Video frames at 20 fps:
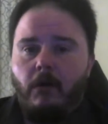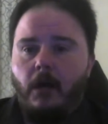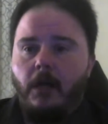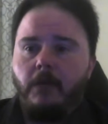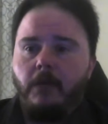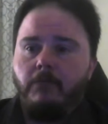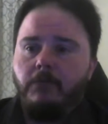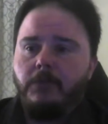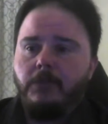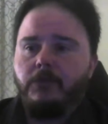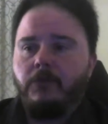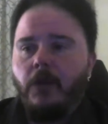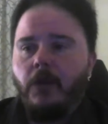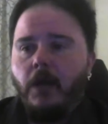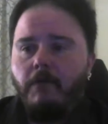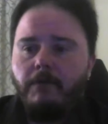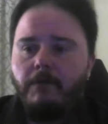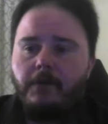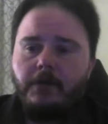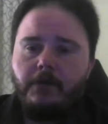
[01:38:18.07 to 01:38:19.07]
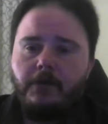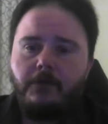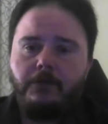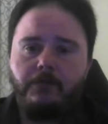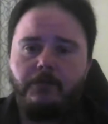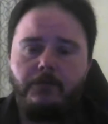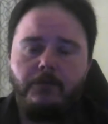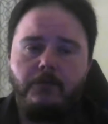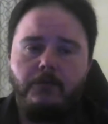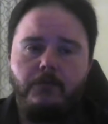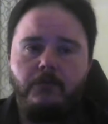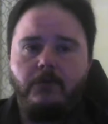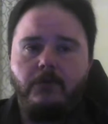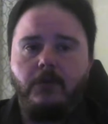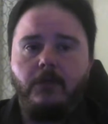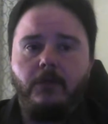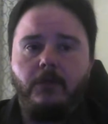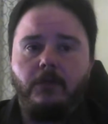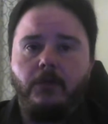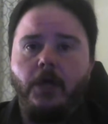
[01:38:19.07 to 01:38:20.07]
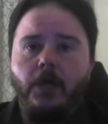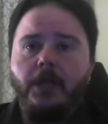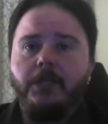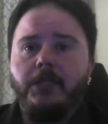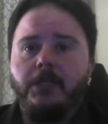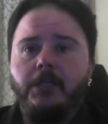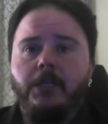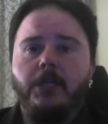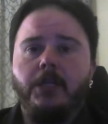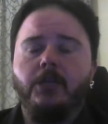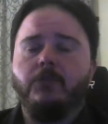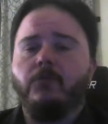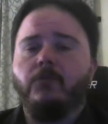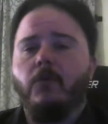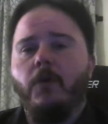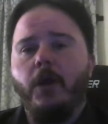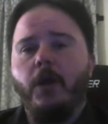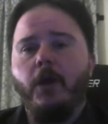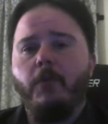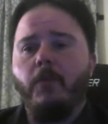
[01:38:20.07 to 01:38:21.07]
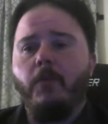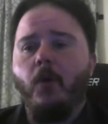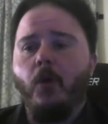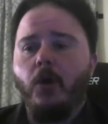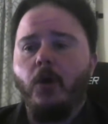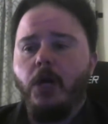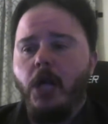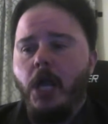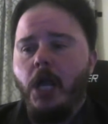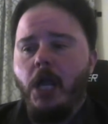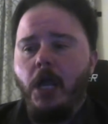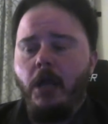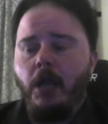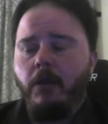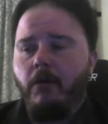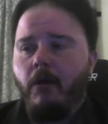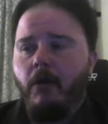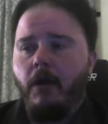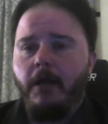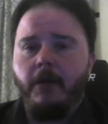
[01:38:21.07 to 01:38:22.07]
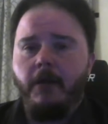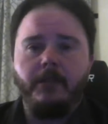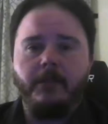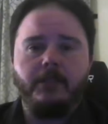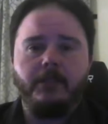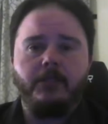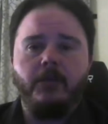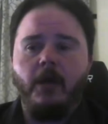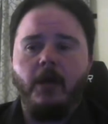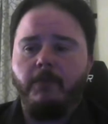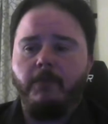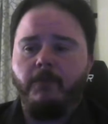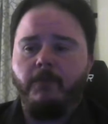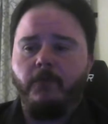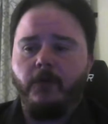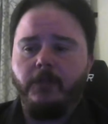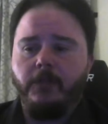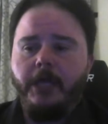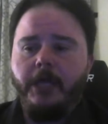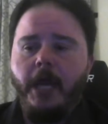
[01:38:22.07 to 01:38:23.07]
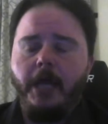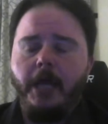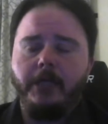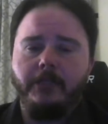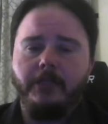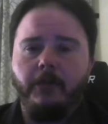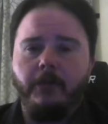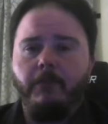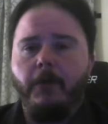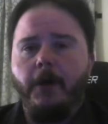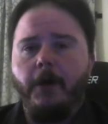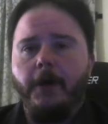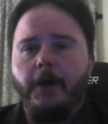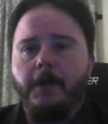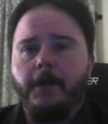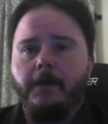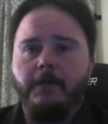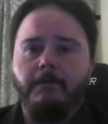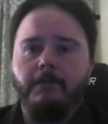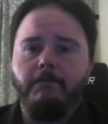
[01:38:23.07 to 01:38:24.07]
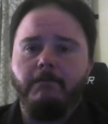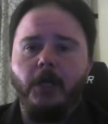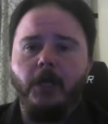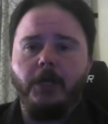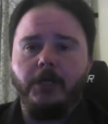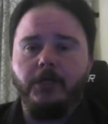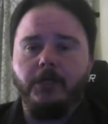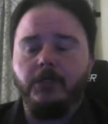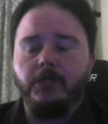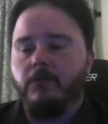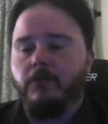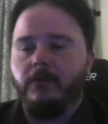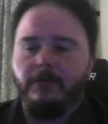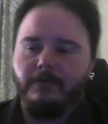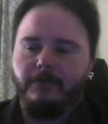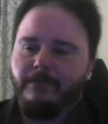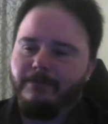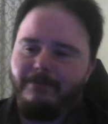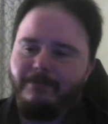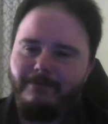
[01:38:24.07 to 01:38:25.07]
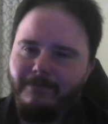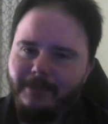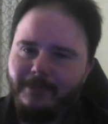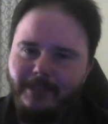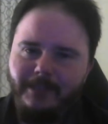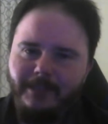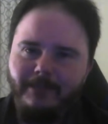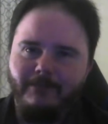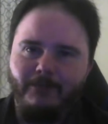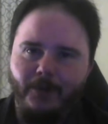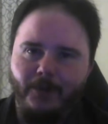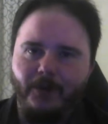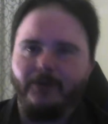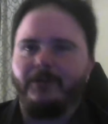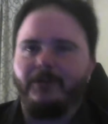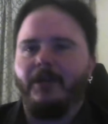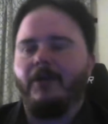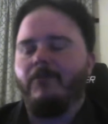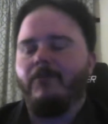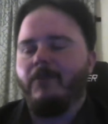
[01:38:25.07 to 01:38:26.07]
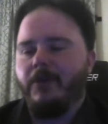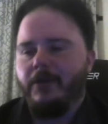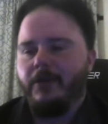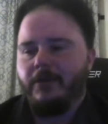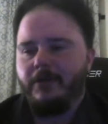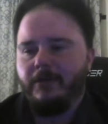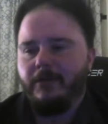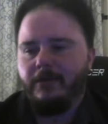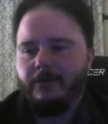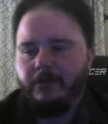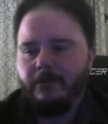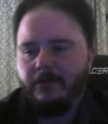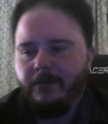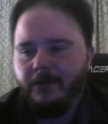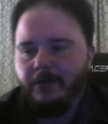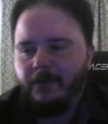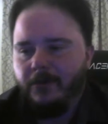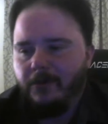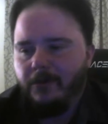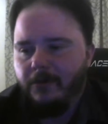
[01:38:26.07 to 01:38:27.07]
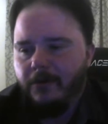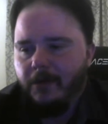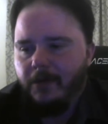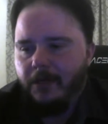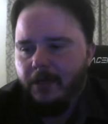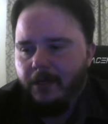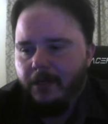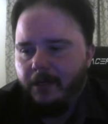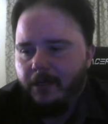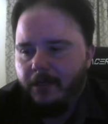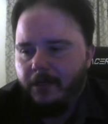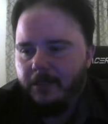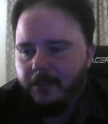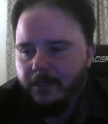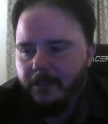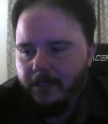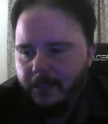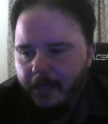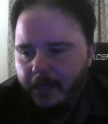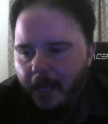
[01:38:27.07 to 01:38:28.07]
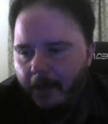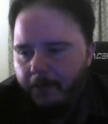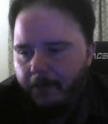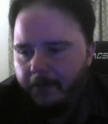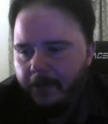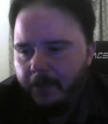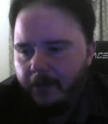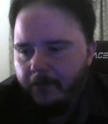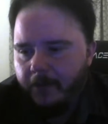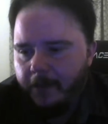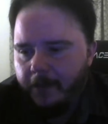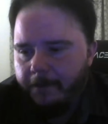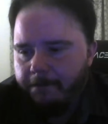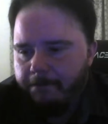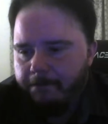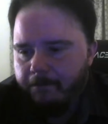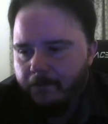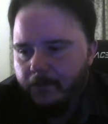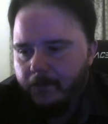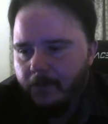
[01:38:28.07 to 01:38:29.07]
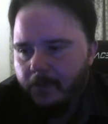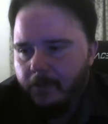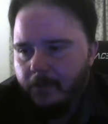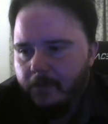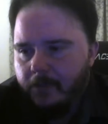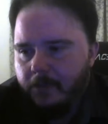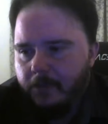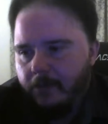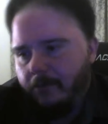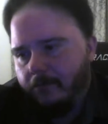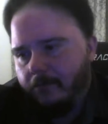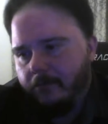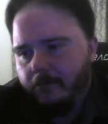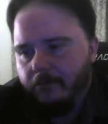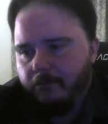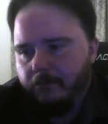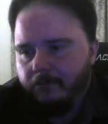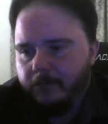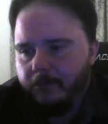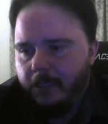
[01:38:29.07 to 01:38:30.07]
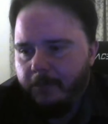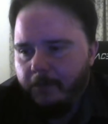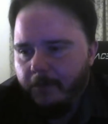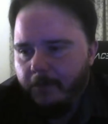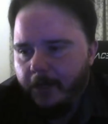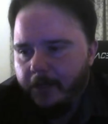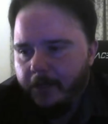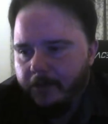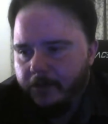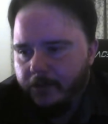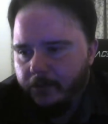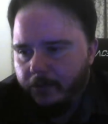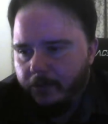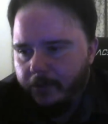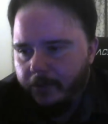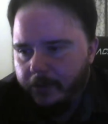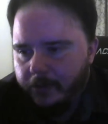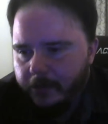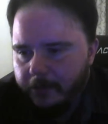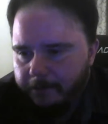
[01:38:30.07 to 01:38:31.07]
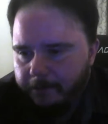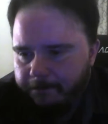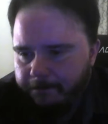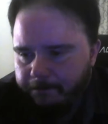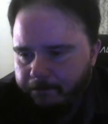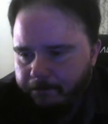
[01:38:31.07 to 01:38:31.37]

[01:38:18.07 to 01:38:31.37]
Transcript: I was traveling through London Heathrow Airport and I got stopped for a tax on my luggage. Well, it doesn't work that way. And, it, you know, it just doesn't happen that way. So keep in mind their stories.